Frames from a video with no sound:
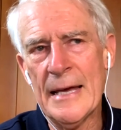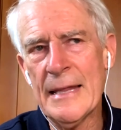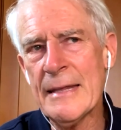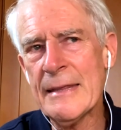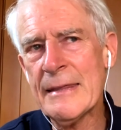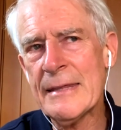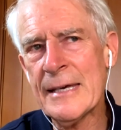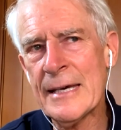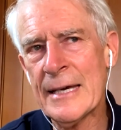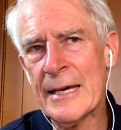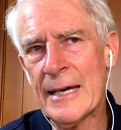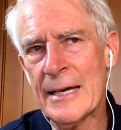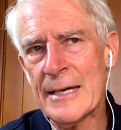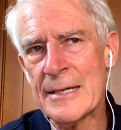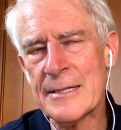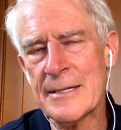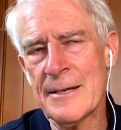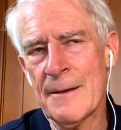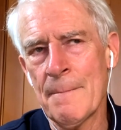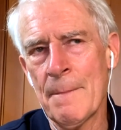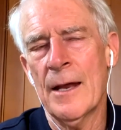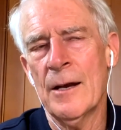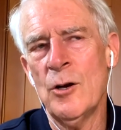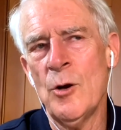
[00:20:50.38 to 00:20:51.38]
other thing
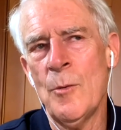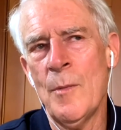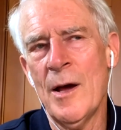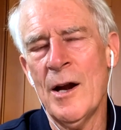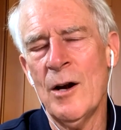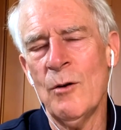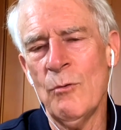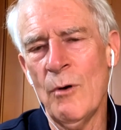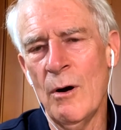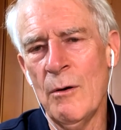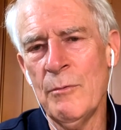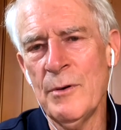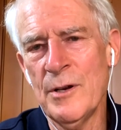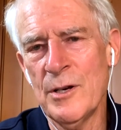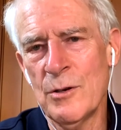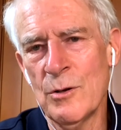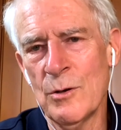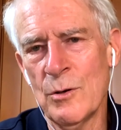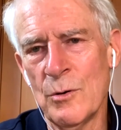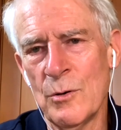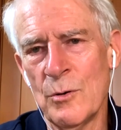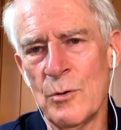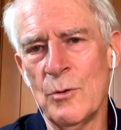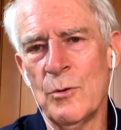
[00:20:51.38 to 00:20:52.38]
is, no matter what we
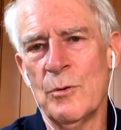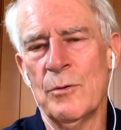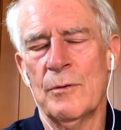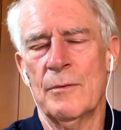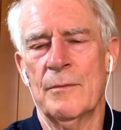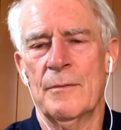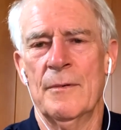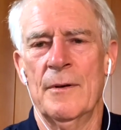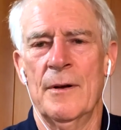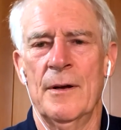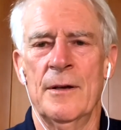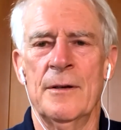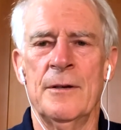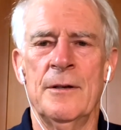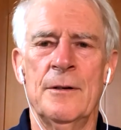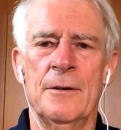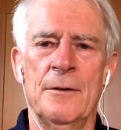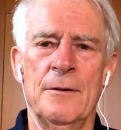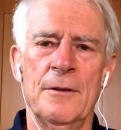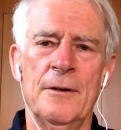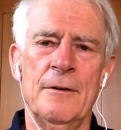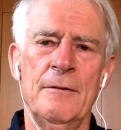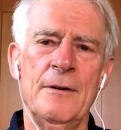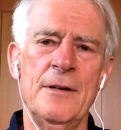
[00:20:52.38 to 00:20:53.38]
do,
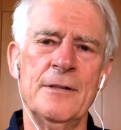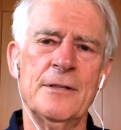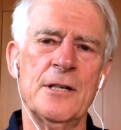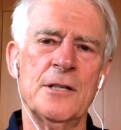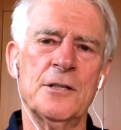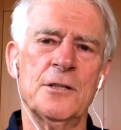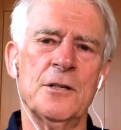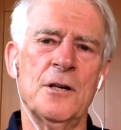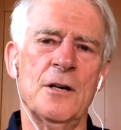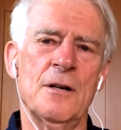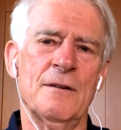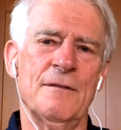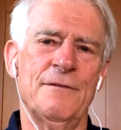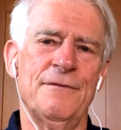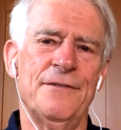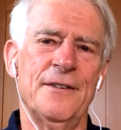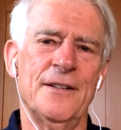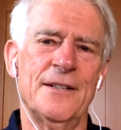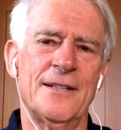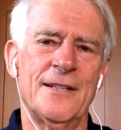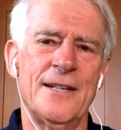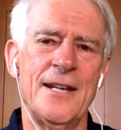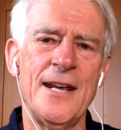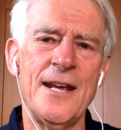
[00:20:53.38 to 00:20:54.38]
there is a certain
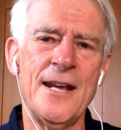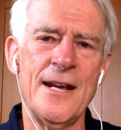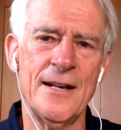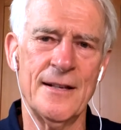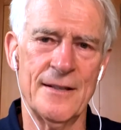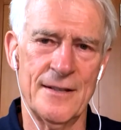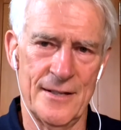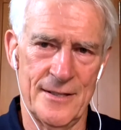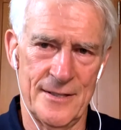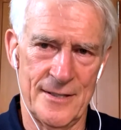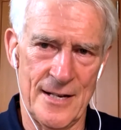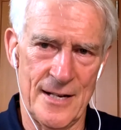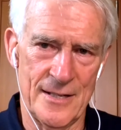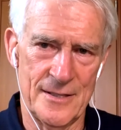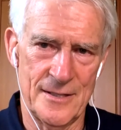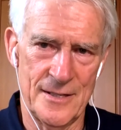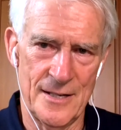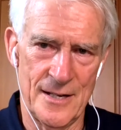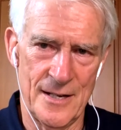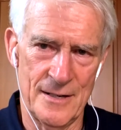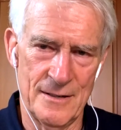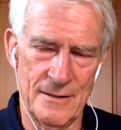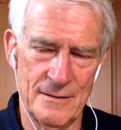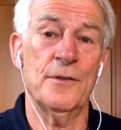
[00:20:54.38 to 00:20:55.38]
fatigue that sets
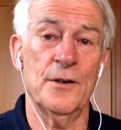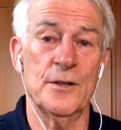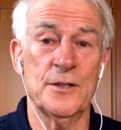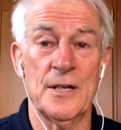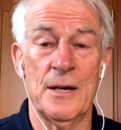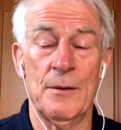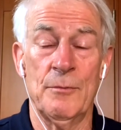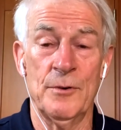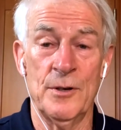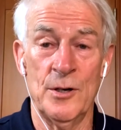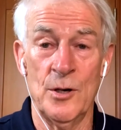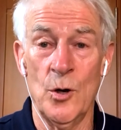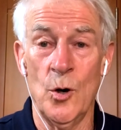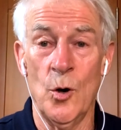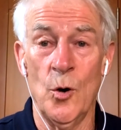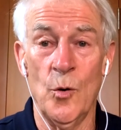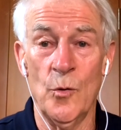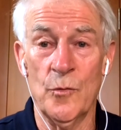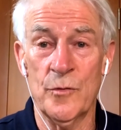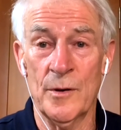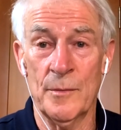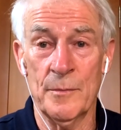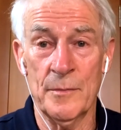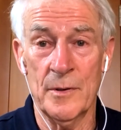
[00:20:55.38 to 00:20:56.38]
in. For example, we
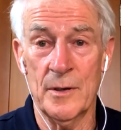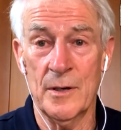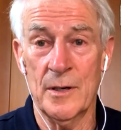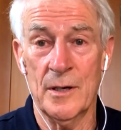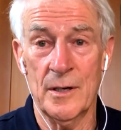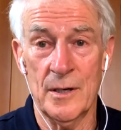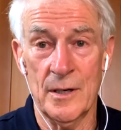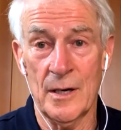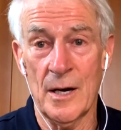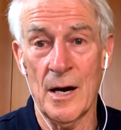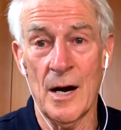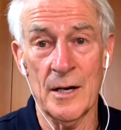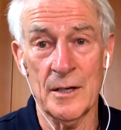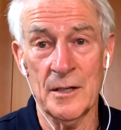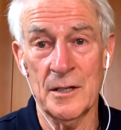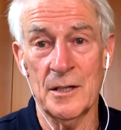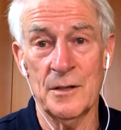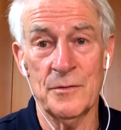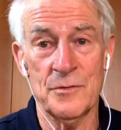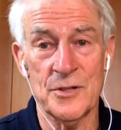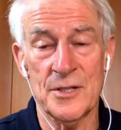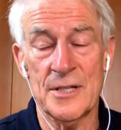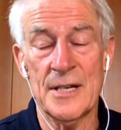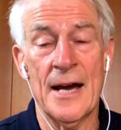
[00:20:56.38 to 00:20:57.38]
know from
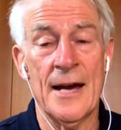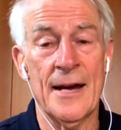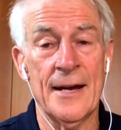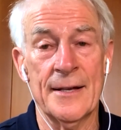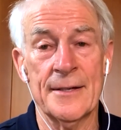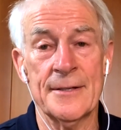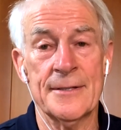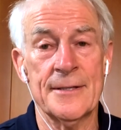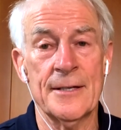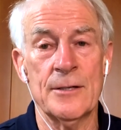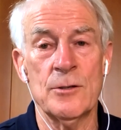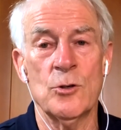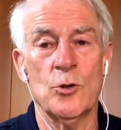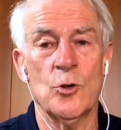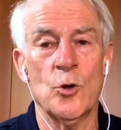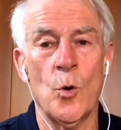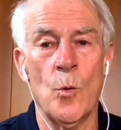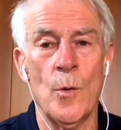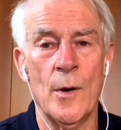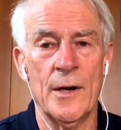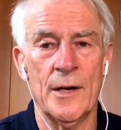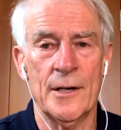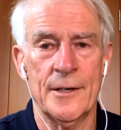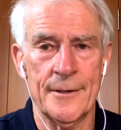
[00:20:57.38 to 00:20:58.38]
cognitive science that you
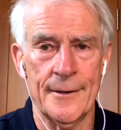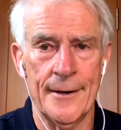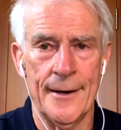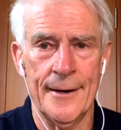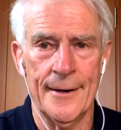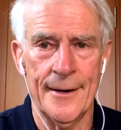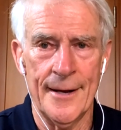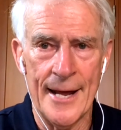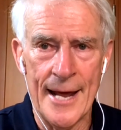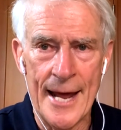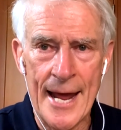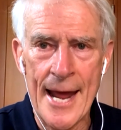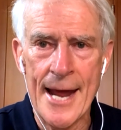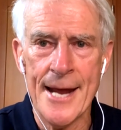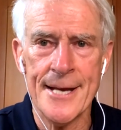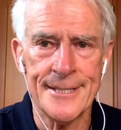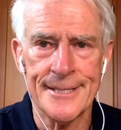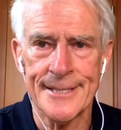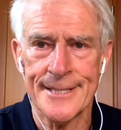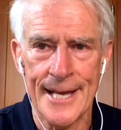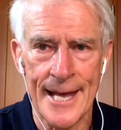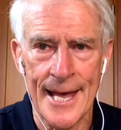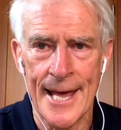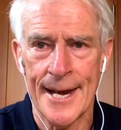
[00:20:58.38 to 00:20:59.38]
don't want to try to
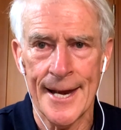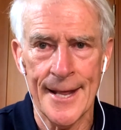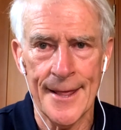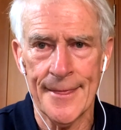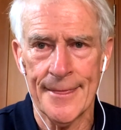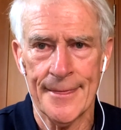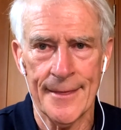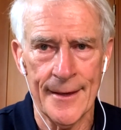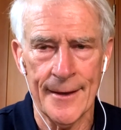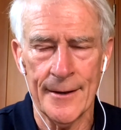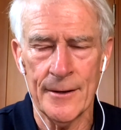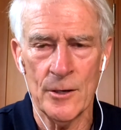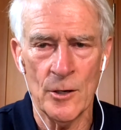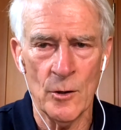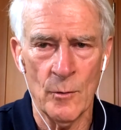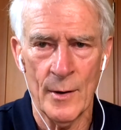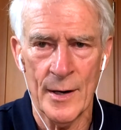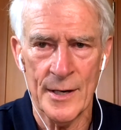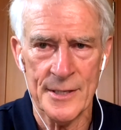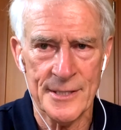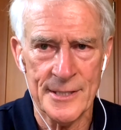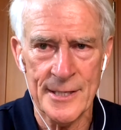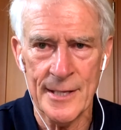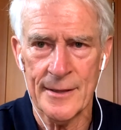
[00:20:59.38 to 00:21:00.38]
ace anything. You don't
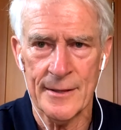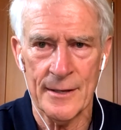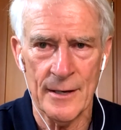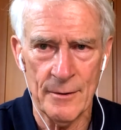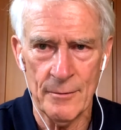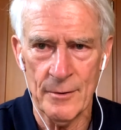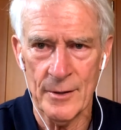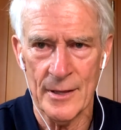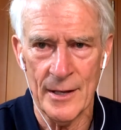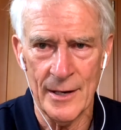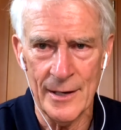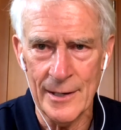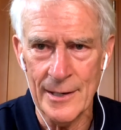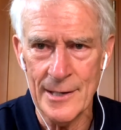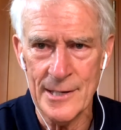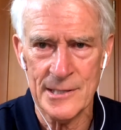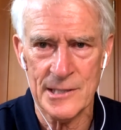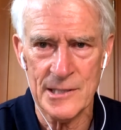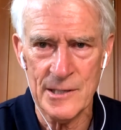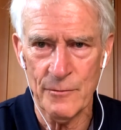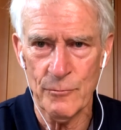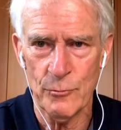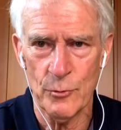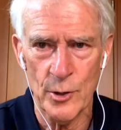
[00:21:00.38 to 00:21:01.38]
want to sit there with a
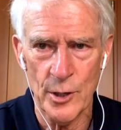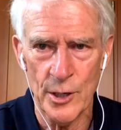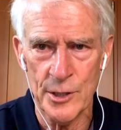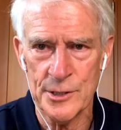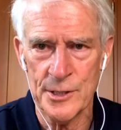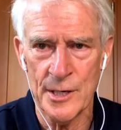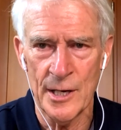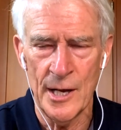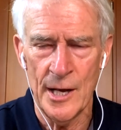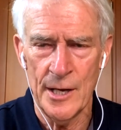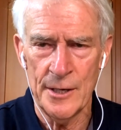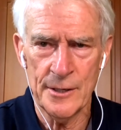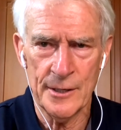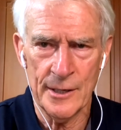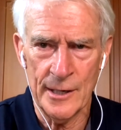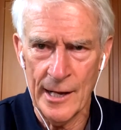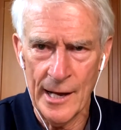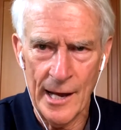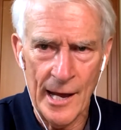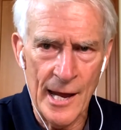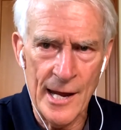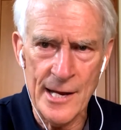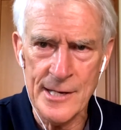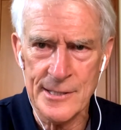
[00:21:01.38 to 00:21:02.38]
list of words and you're
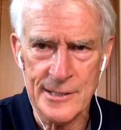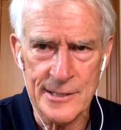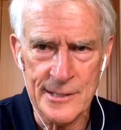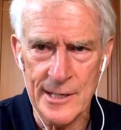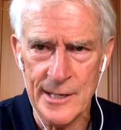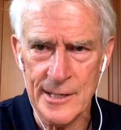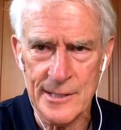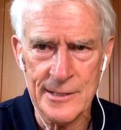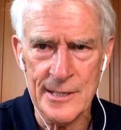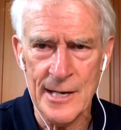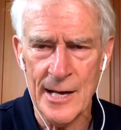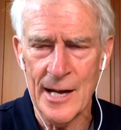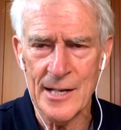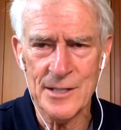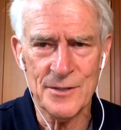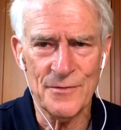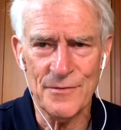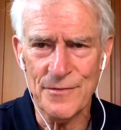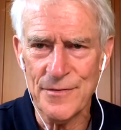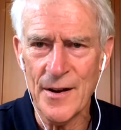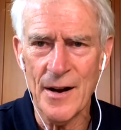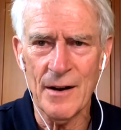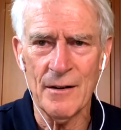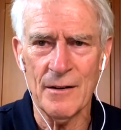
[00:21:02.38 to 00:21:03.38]
going to ace this. That's
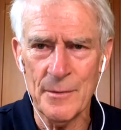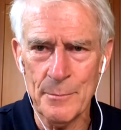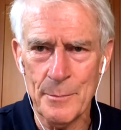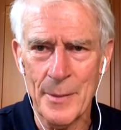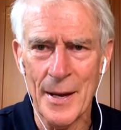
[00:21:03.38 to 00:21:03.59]
very